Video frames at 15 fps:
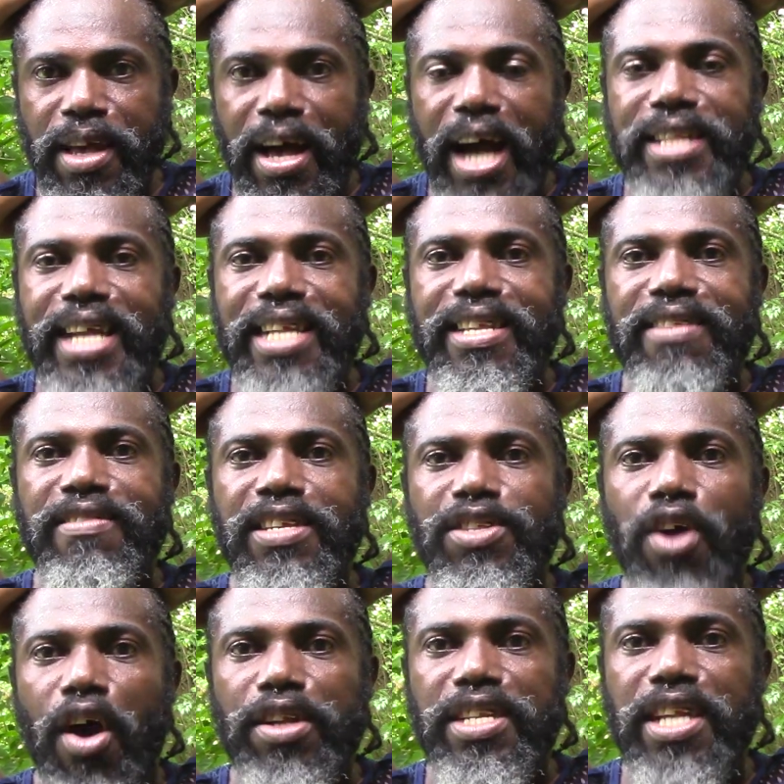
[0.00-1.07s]
And that is the
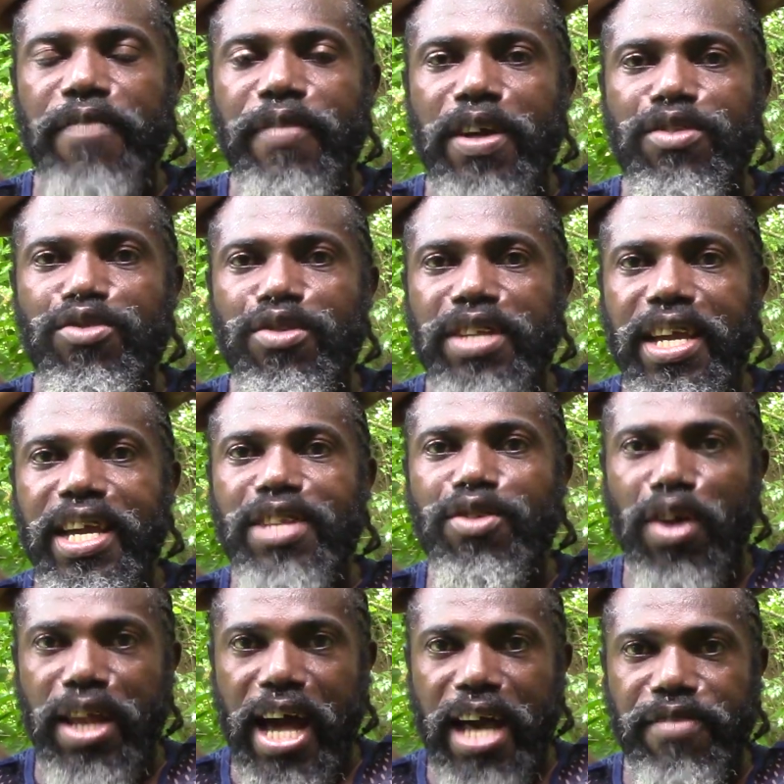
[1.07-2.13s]
dawning of a new day in
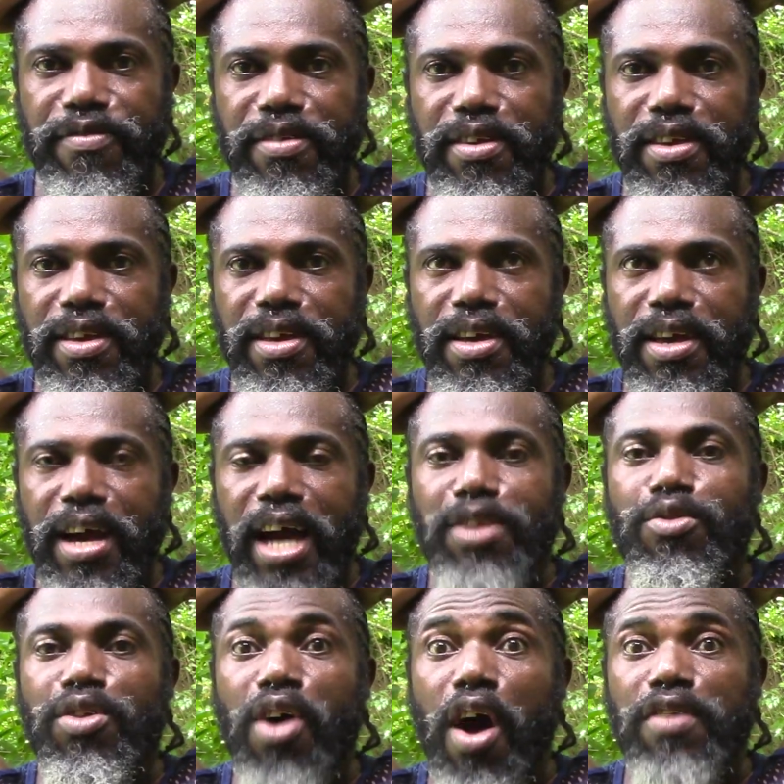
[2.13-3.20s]
your life. And
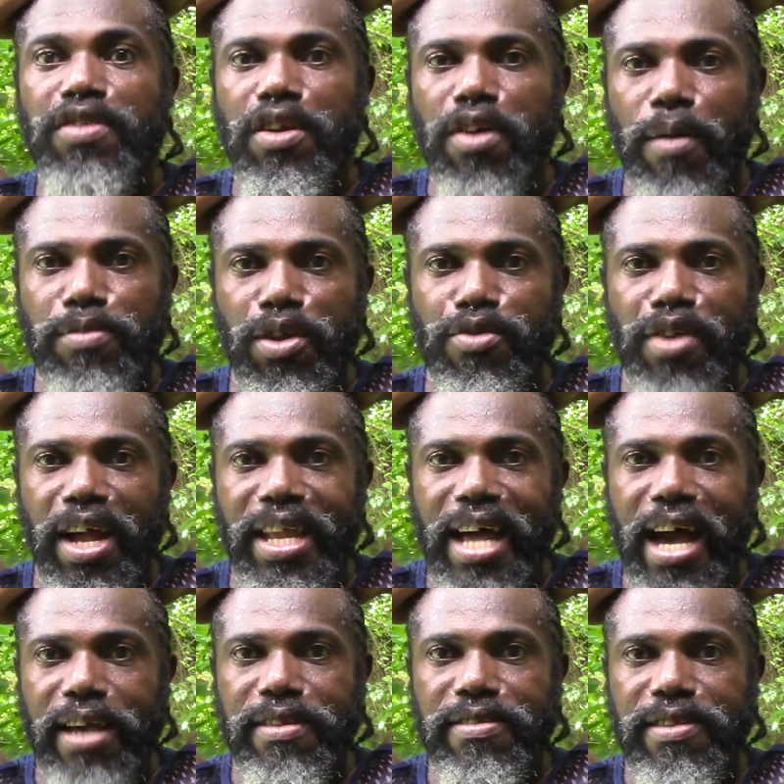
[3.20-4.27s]
you'll also come to
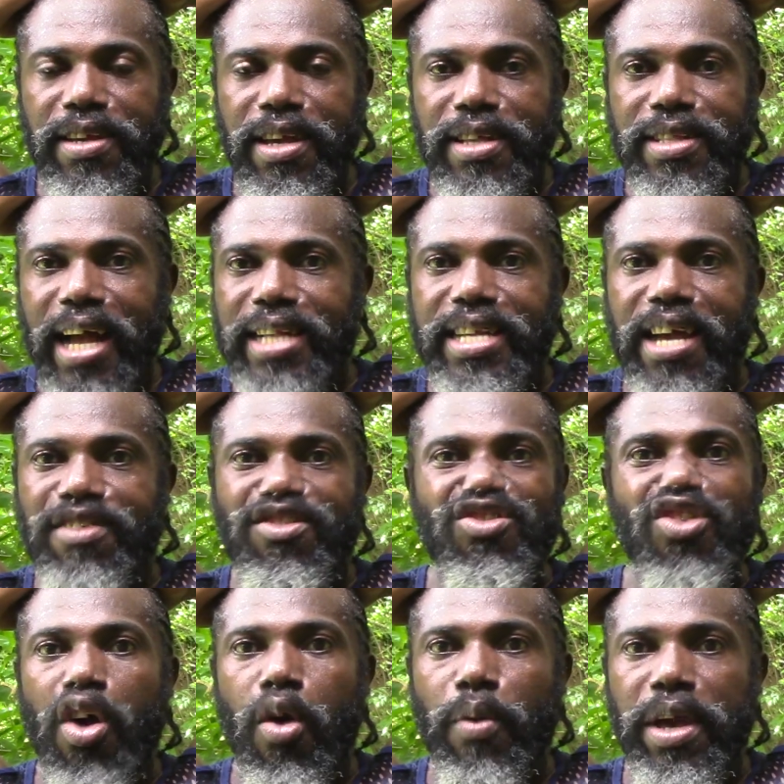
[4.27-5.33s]
realize that there's
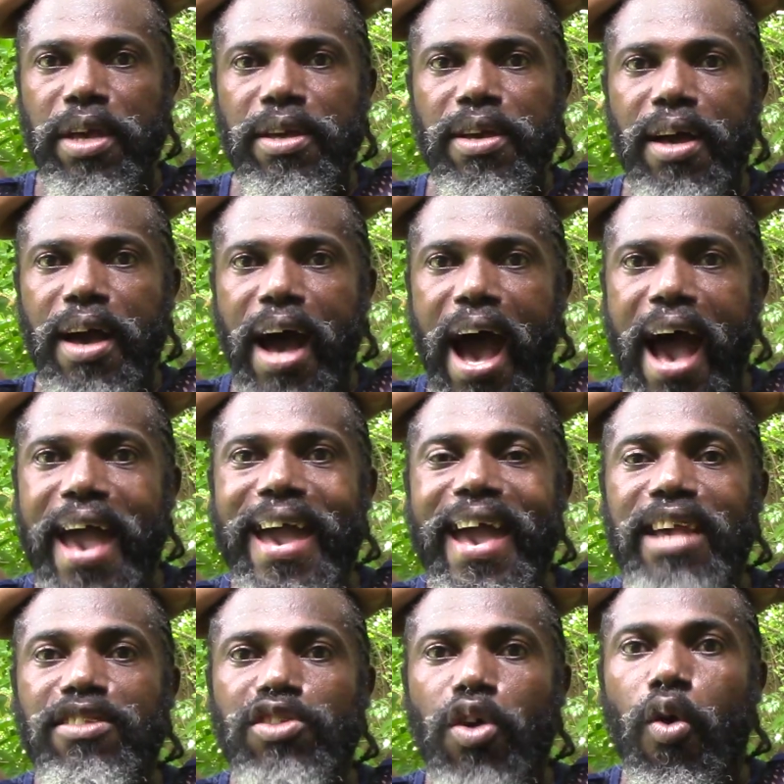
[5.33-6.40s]
no way a
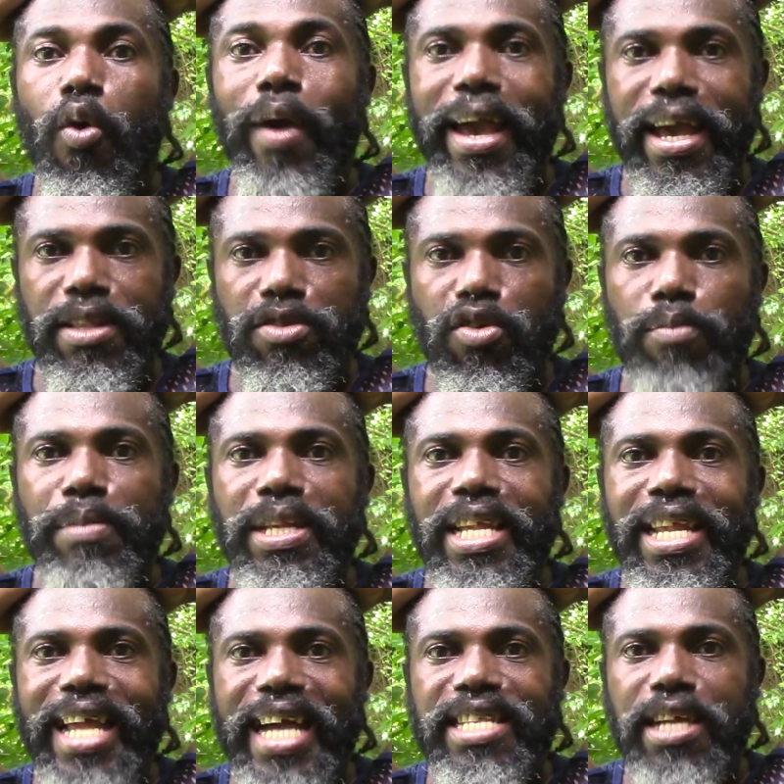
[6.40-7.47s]
S-O-N could be
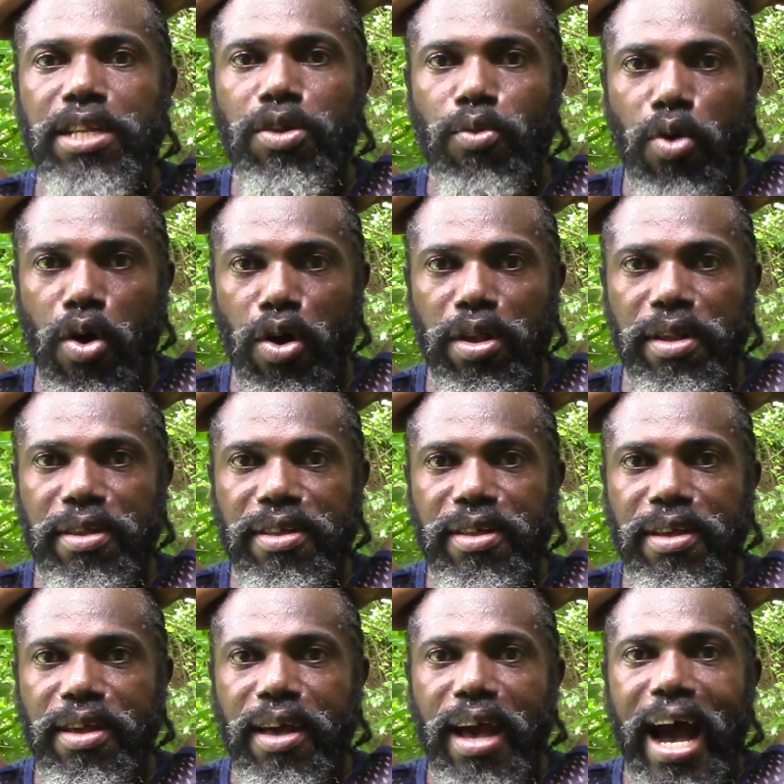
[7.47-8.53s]
the light of the world.
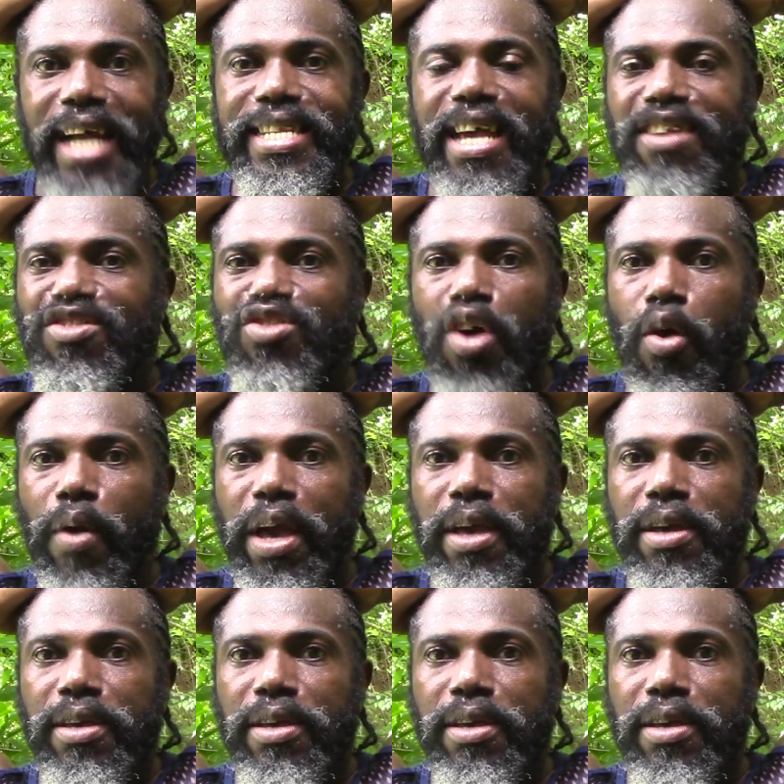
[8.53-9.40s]
And there's no way